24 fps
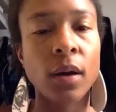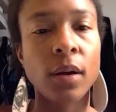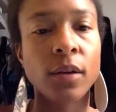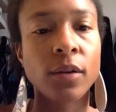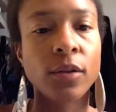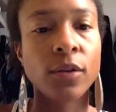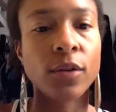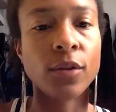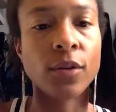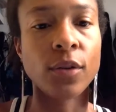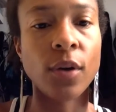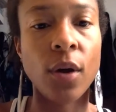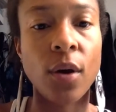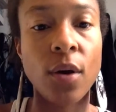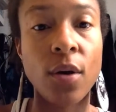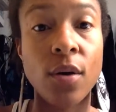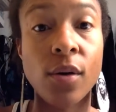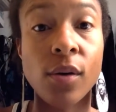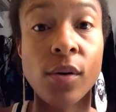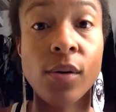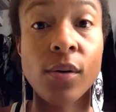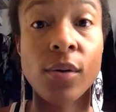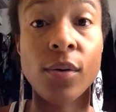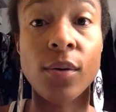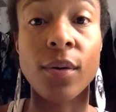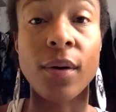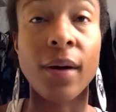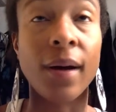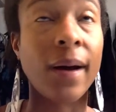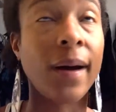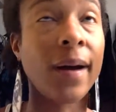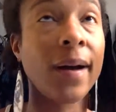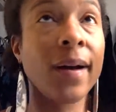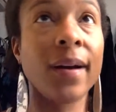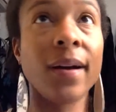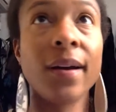So
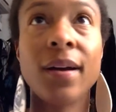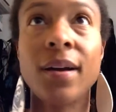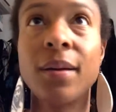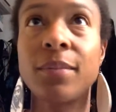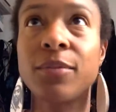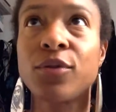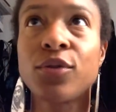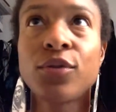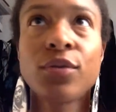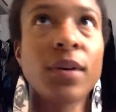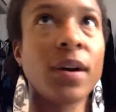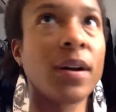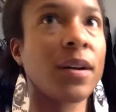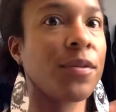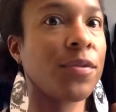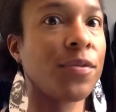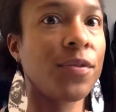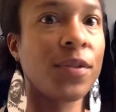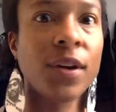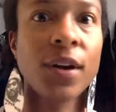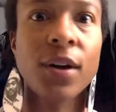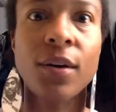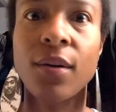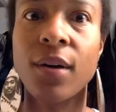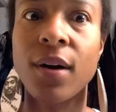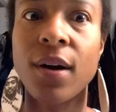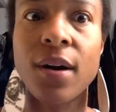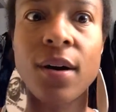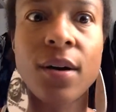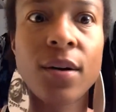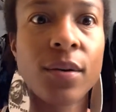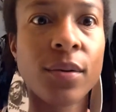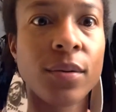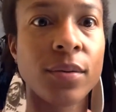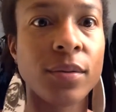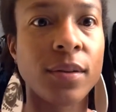I am trying to figure
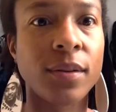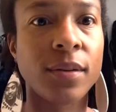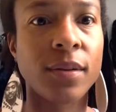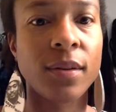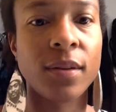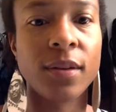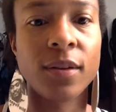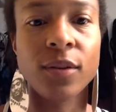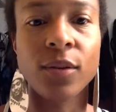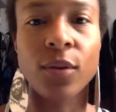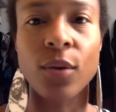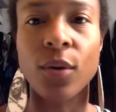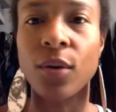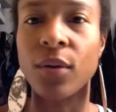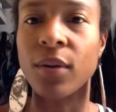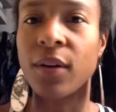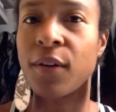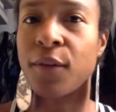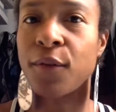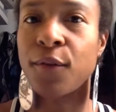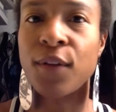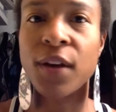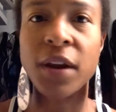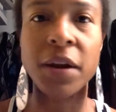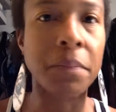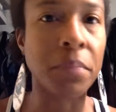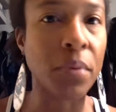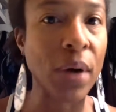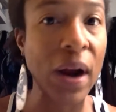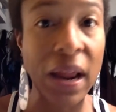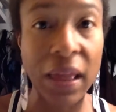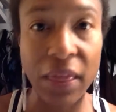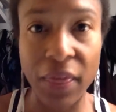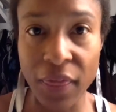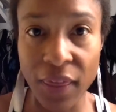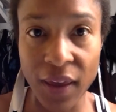out this whole
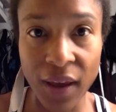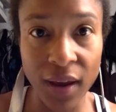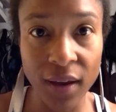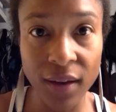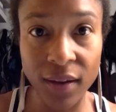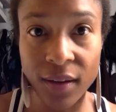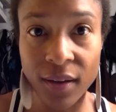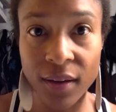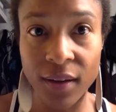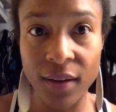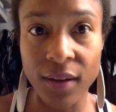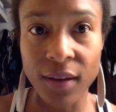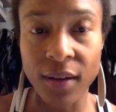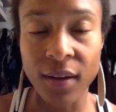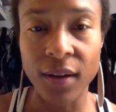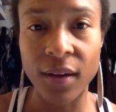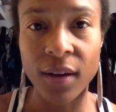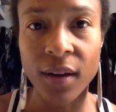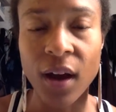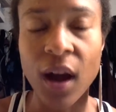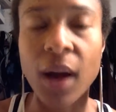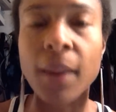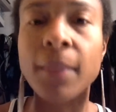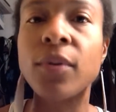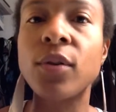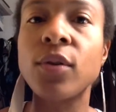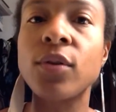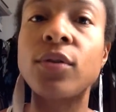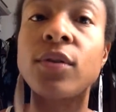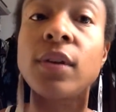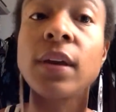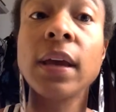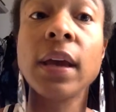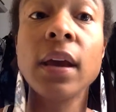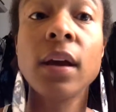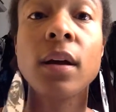Eventbrite thing. I'm
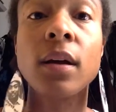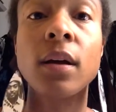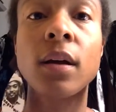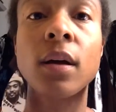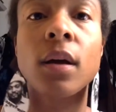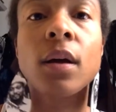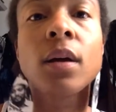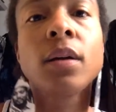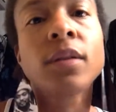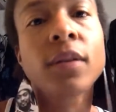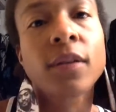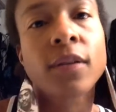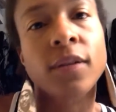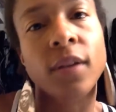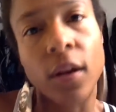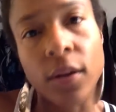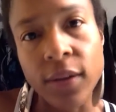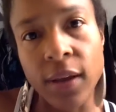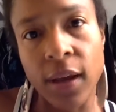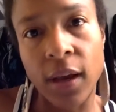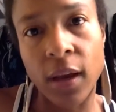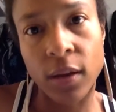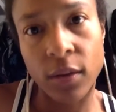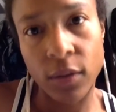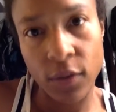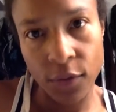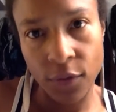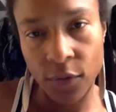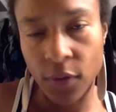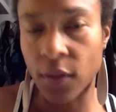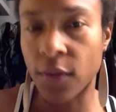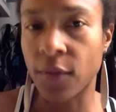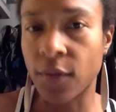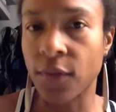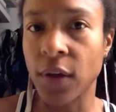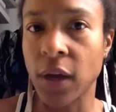using it to sell tickets
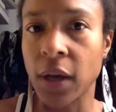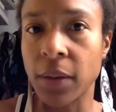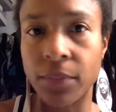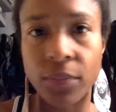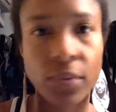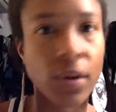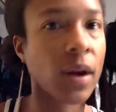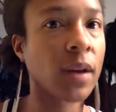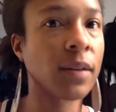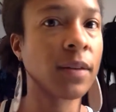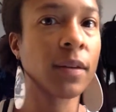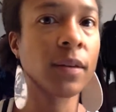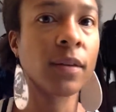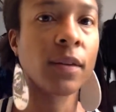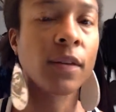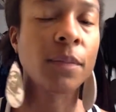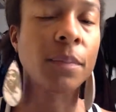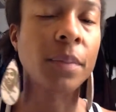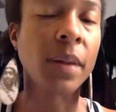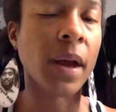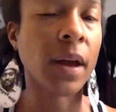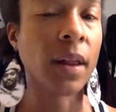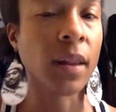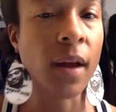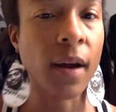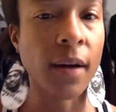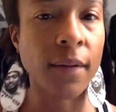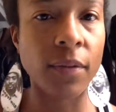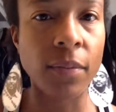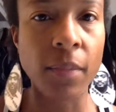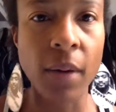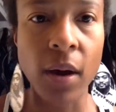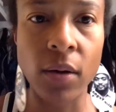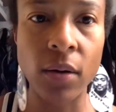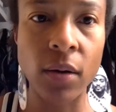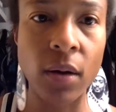for the Vegan Praxis of Black
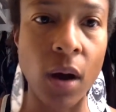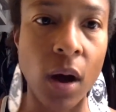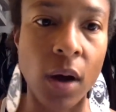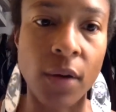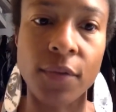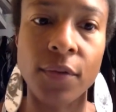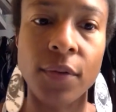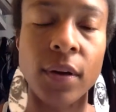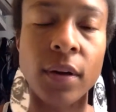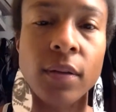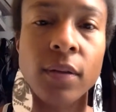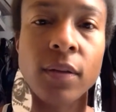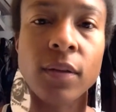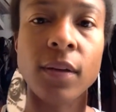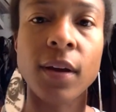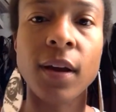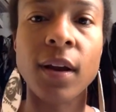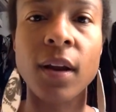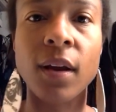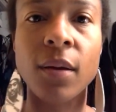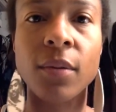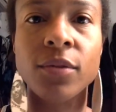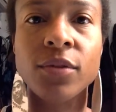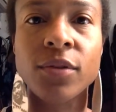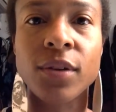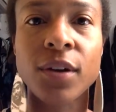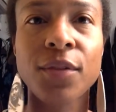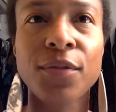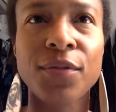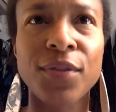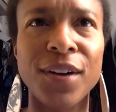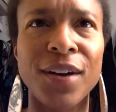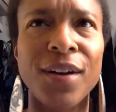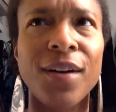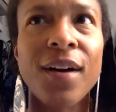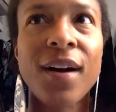Lives Matter conference, and I was trying to
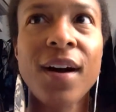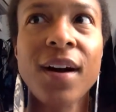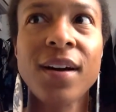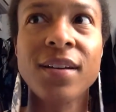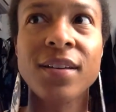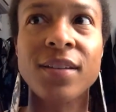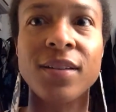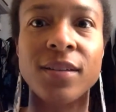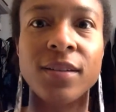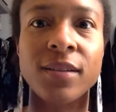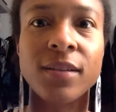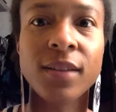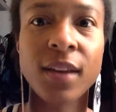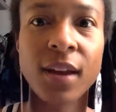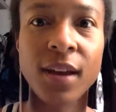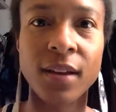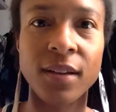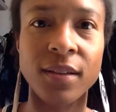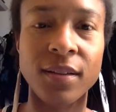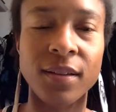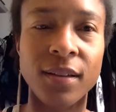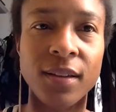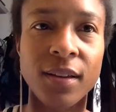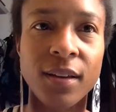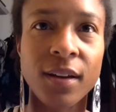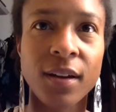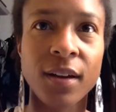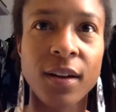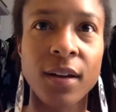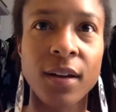figure out how to send